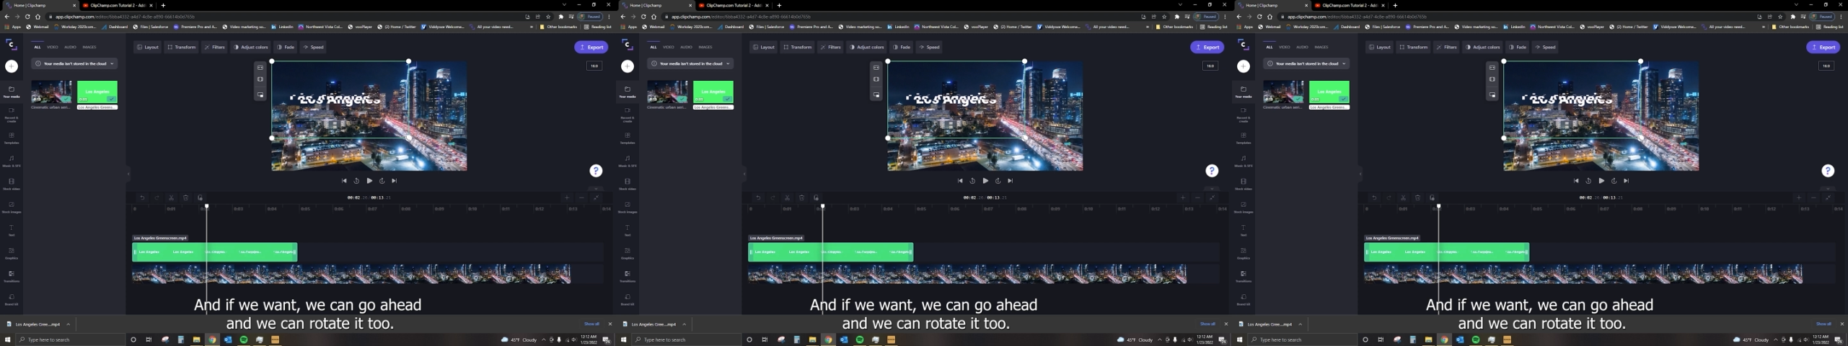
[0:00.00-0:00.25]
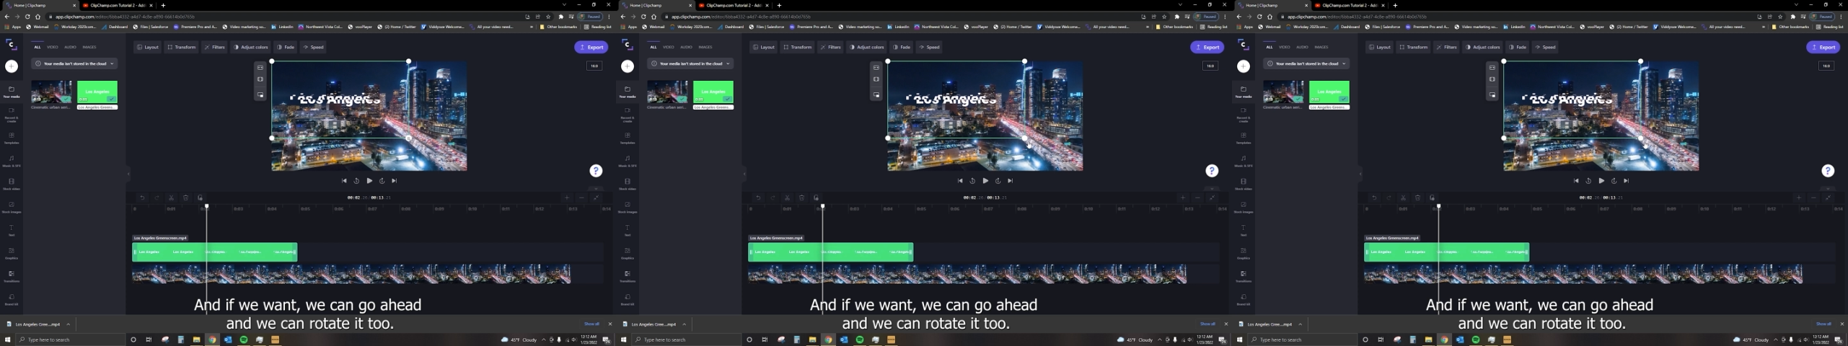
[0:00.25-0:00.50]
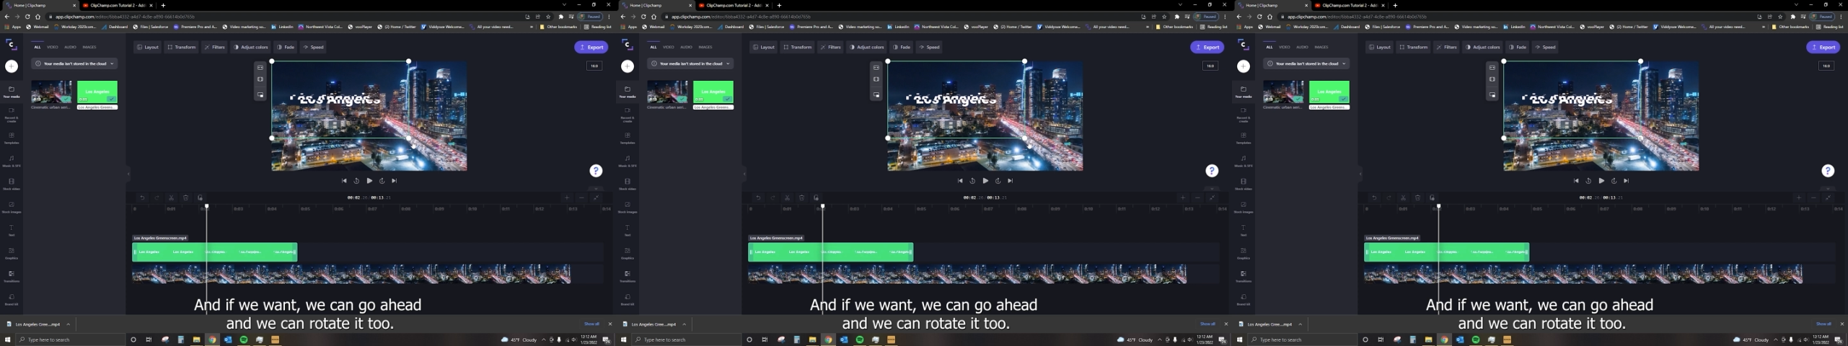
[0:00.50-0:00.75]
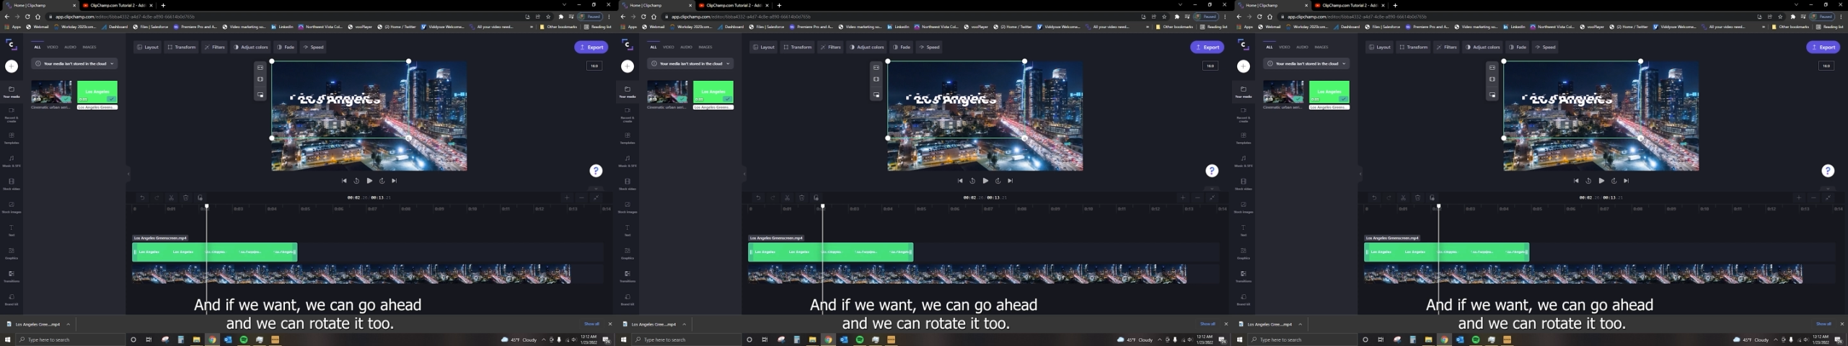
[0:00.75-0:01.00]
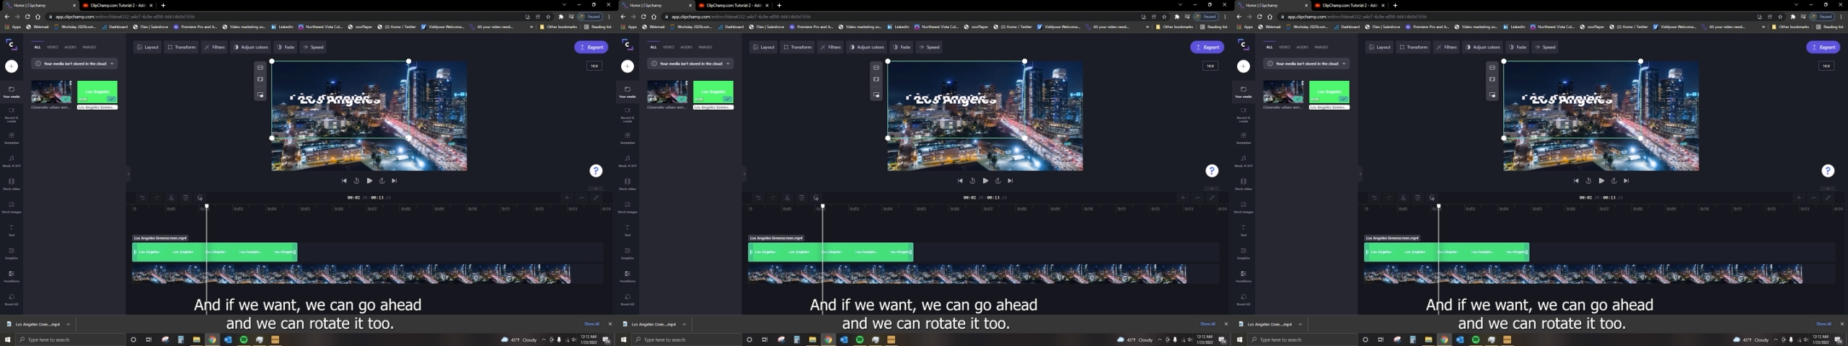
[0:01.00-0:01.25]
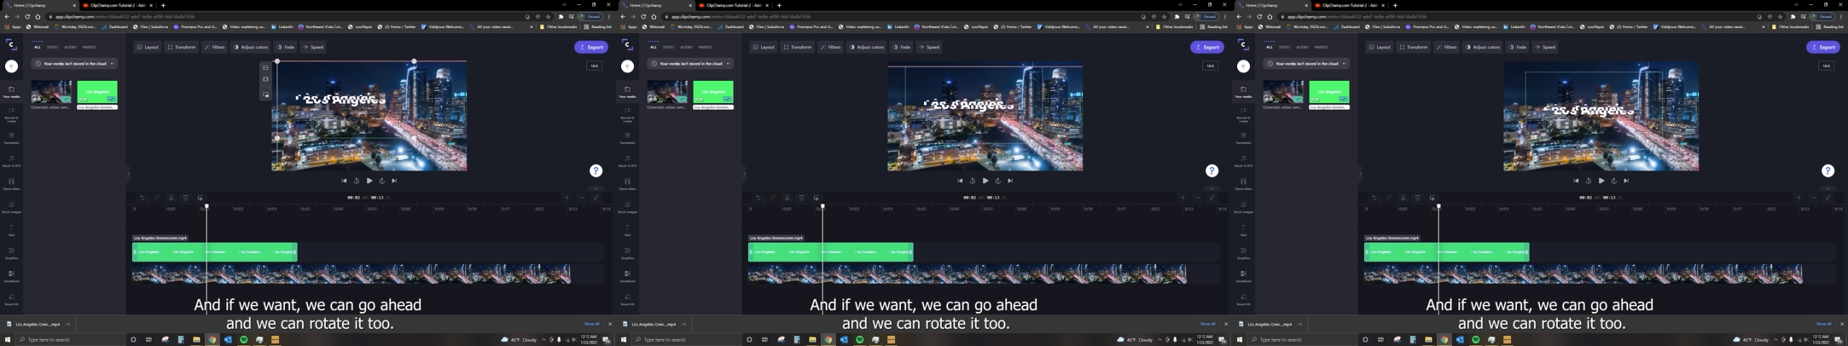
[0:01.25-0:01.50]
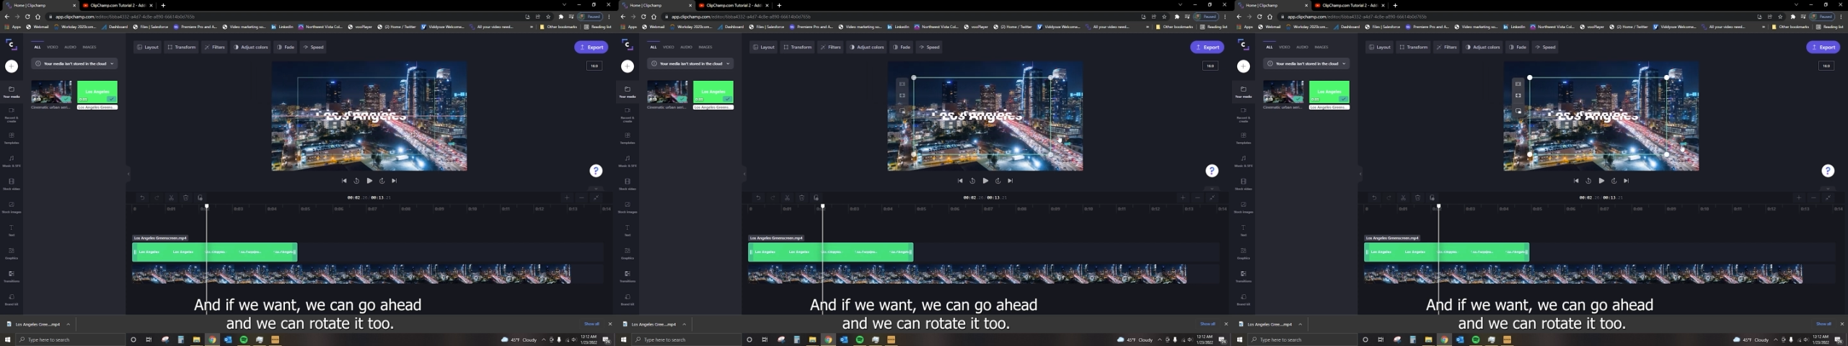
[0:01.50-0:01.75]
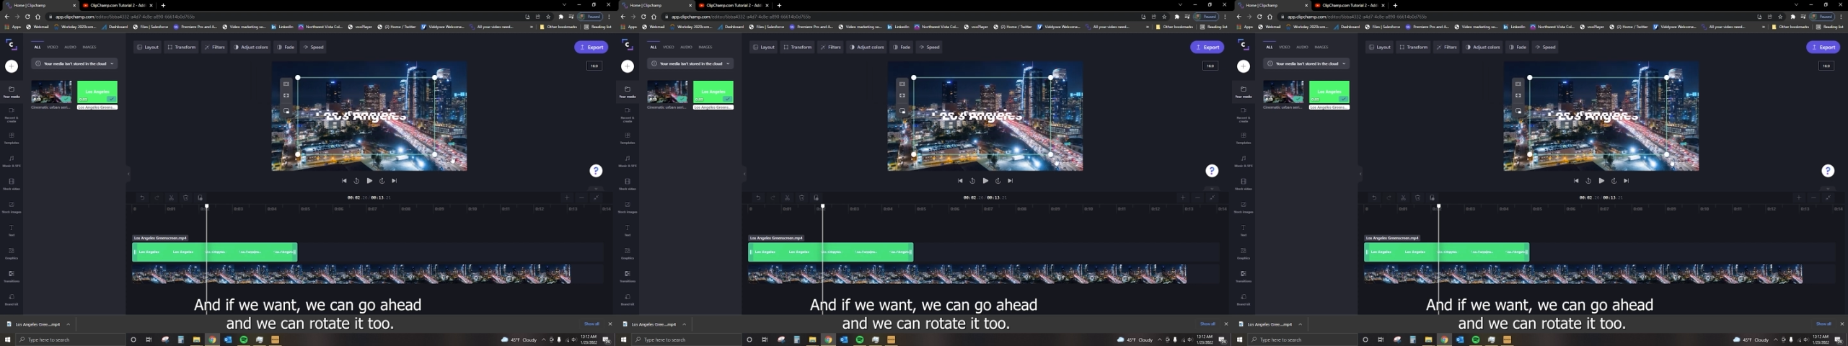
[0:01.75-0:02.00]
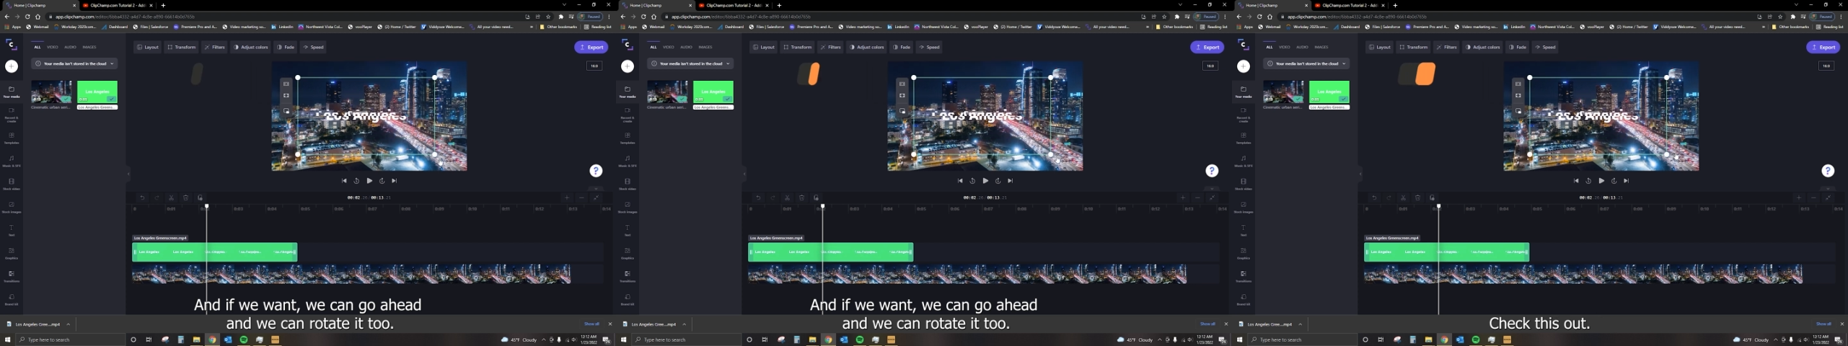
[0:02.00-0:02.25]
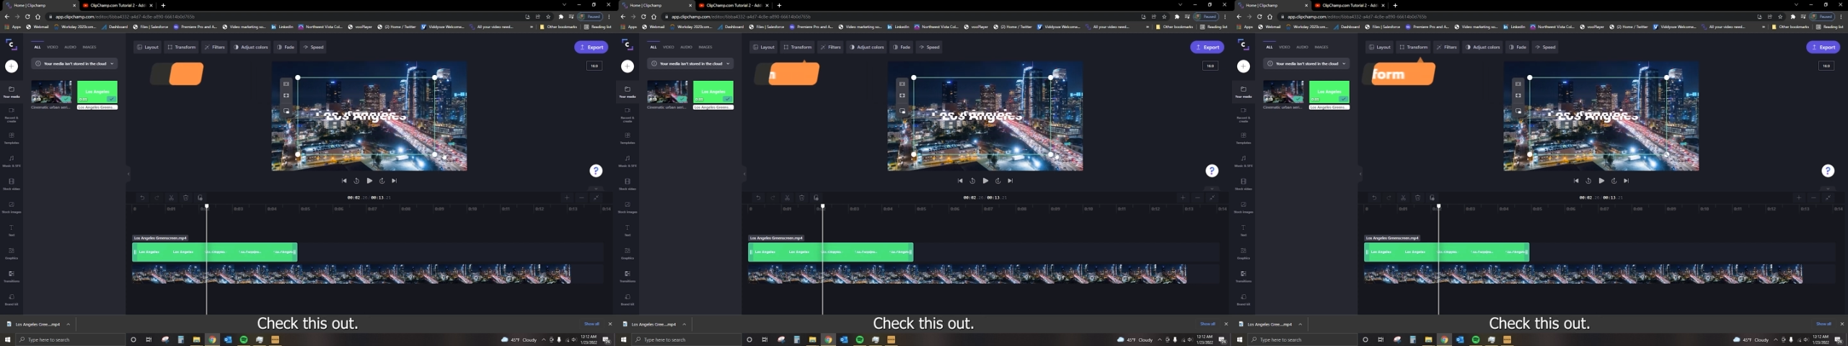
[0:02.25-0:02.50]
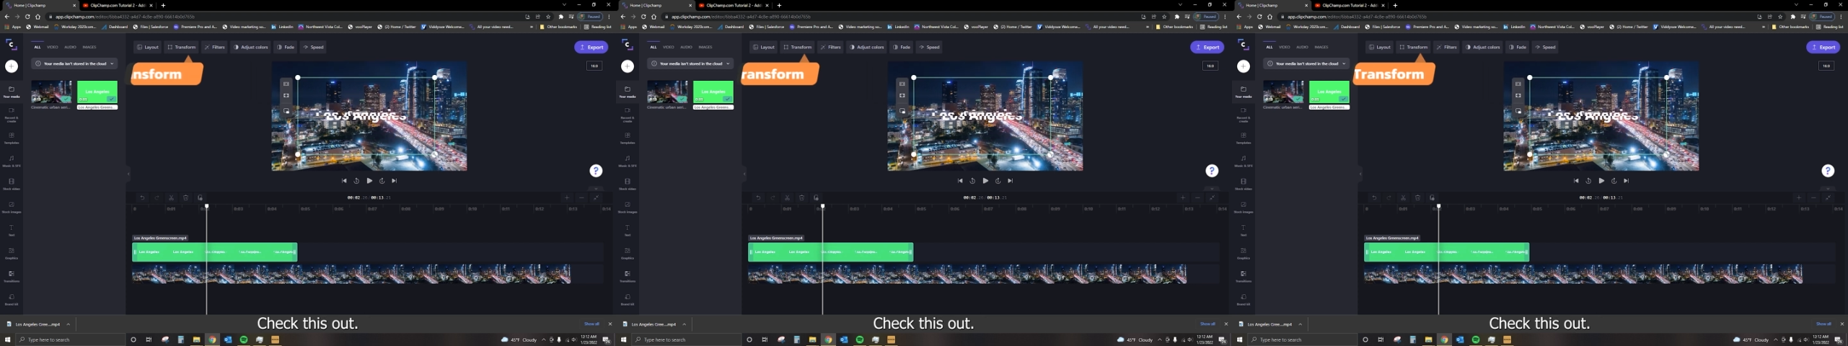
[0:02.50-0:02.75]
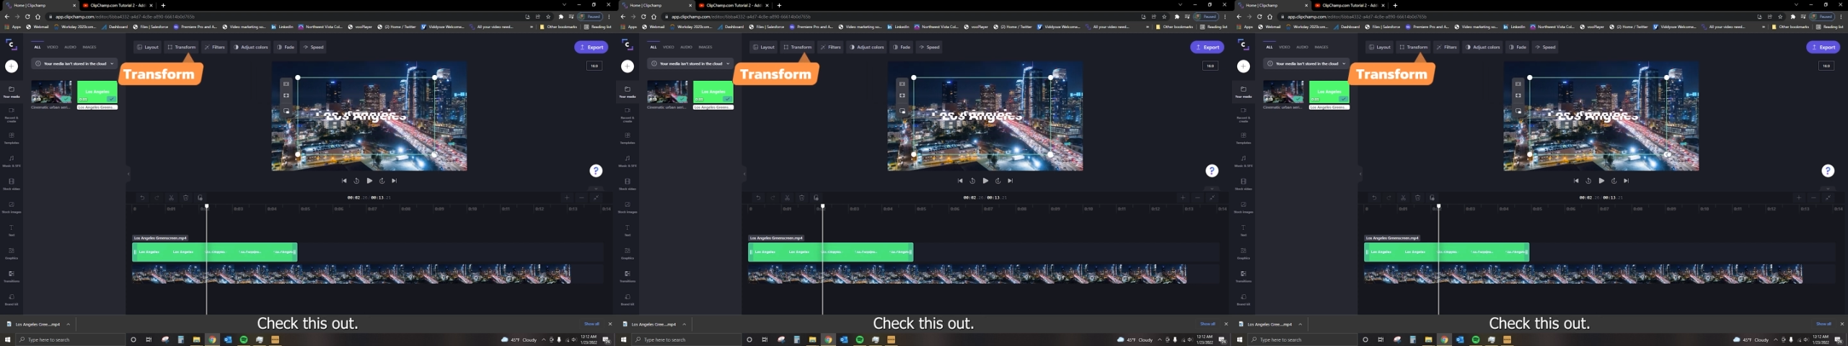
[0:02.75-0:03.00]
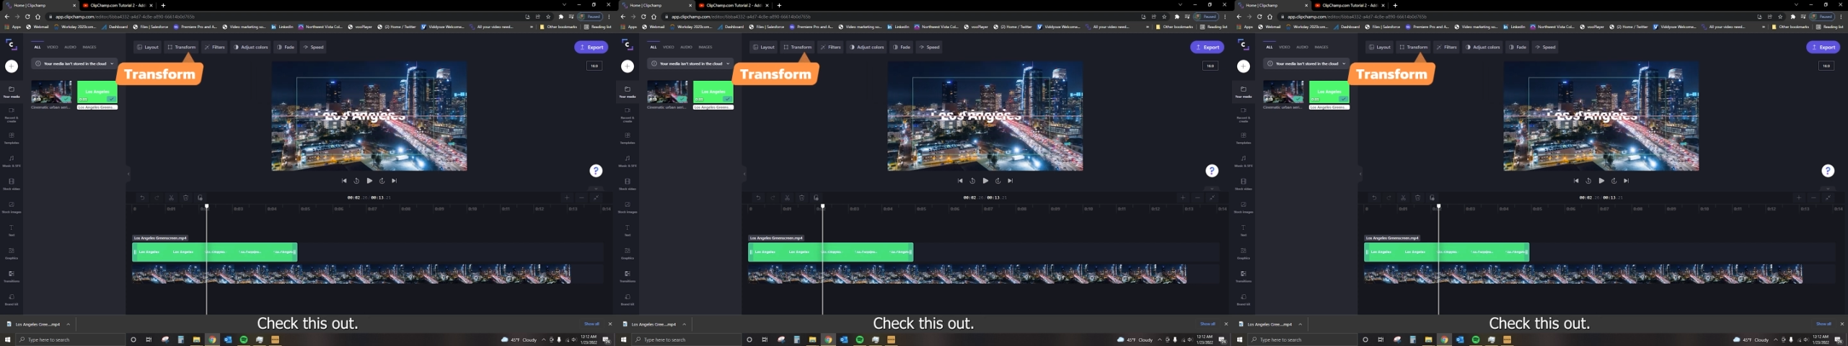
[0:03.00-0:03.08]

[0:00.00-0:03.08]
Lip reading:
(no speaker visible)